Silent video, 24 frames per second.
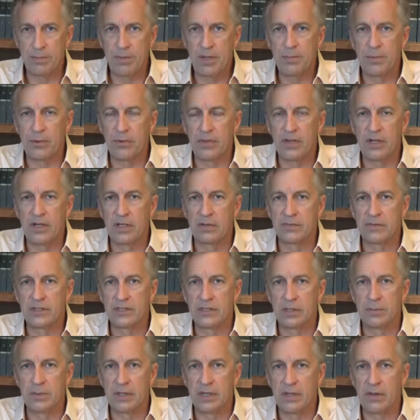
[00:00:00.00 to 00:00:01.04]
people think of is
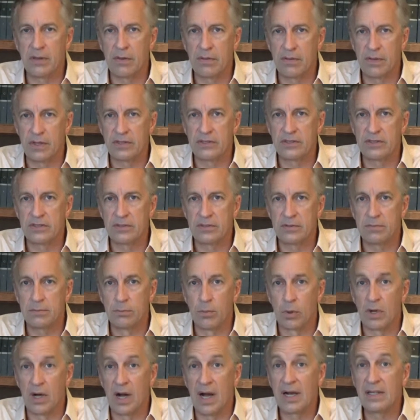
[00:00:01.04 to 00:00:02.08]
somebody that thinks
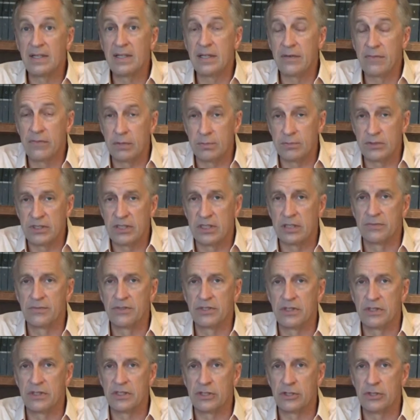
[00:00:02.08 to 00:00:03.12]
more highly of themselves
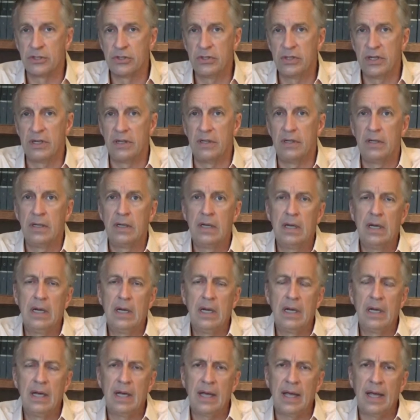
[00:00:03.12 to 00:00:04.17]
than they should.
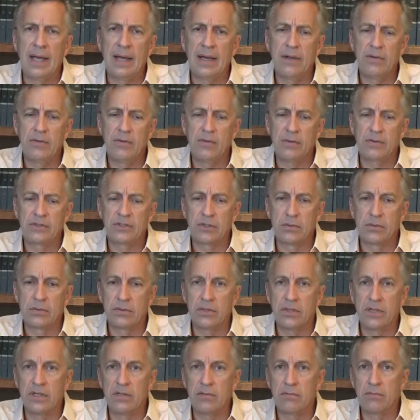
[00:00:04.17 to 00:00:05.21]
And
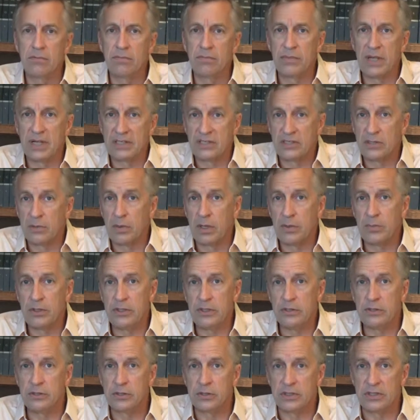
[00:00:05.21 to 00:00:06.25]
certainly that's the way we
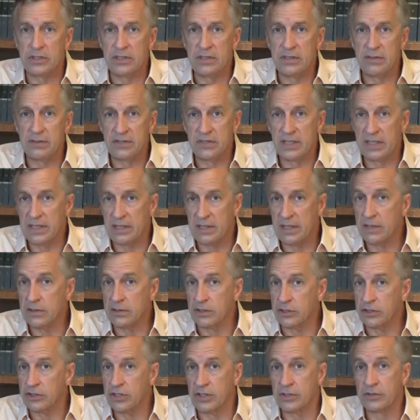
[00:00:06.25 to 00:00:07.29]
usually say it in
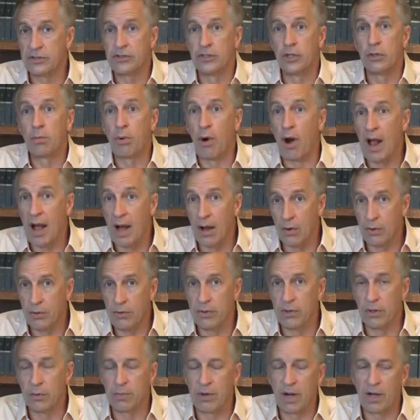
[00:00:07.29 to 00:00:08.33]
English. They're so proud.
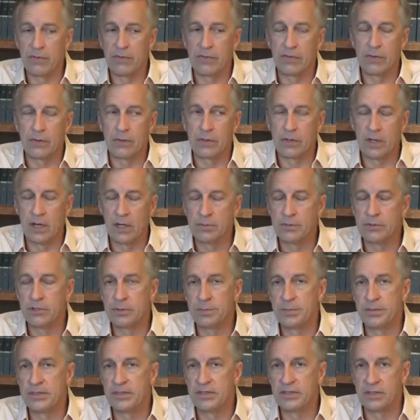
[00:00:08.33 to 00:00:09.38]
They're proud of their
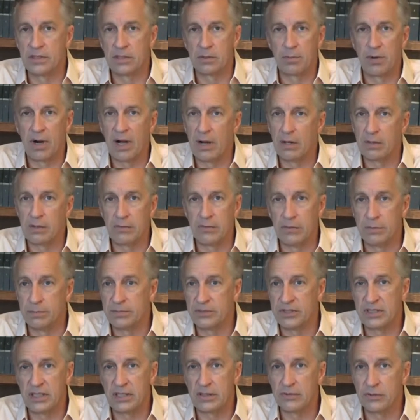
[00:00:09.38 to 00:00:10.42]
accomplishments. They're proud of
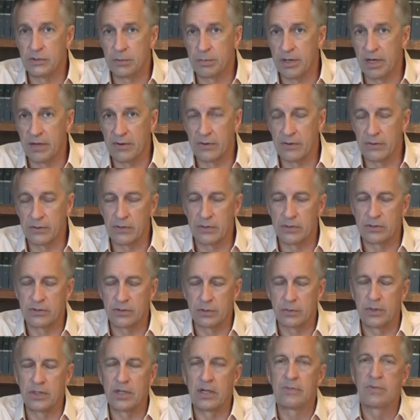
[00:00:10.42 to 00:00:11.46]
themselves. They're proud of their looks
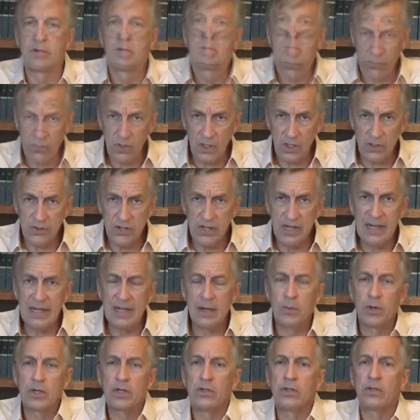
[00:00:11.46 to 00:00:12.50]
or whatever. Today I
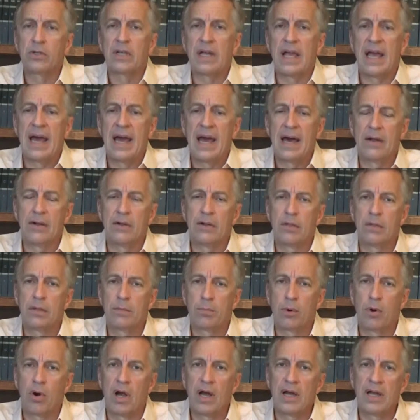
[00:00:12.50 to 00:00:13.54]
want to look at
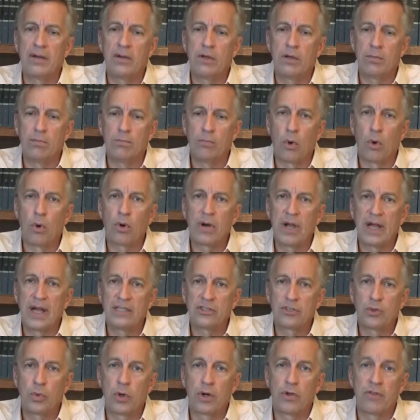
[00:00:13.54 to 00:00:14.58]
pride more
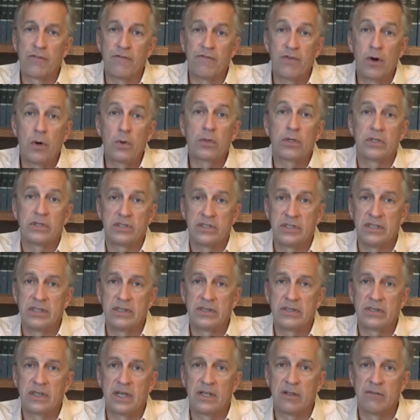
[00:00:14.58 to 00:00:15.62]
as where the focus
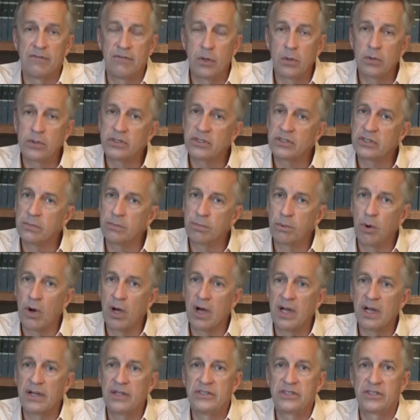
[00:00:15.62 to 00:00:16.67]
is. And the focus in
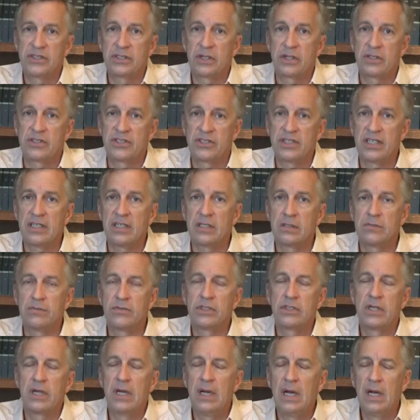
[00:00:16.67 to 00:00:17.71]
pride is in
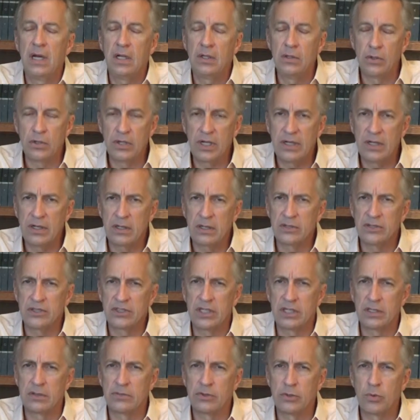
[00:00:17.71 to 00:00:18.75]
ourselves, looking at
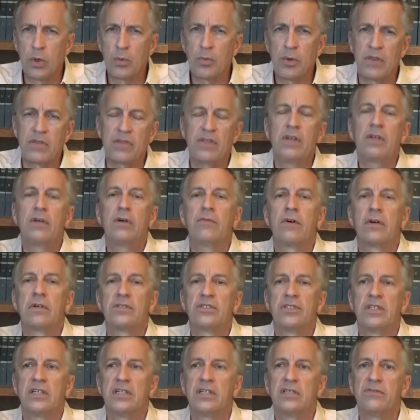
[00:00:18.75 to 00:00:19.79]
ourselves, what we think of
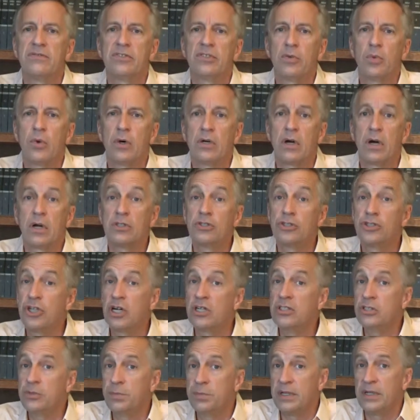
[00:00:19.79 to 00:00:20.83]
ourselves, what our
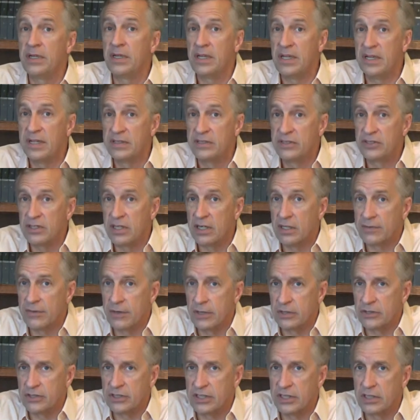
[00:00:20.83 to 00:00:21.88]
judgment is of
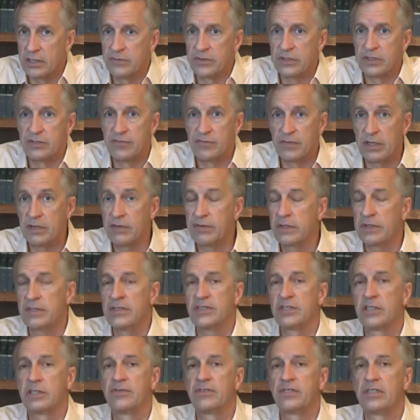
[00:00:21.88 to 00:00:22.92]
ourselves. It's very, very
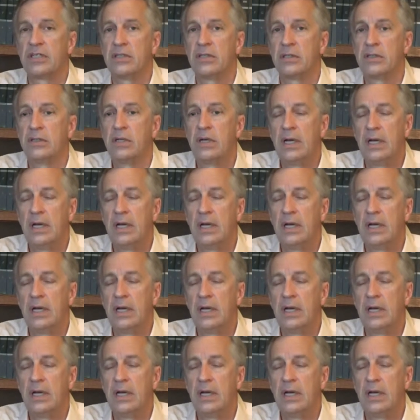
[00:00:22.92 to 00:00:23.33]
self-centered,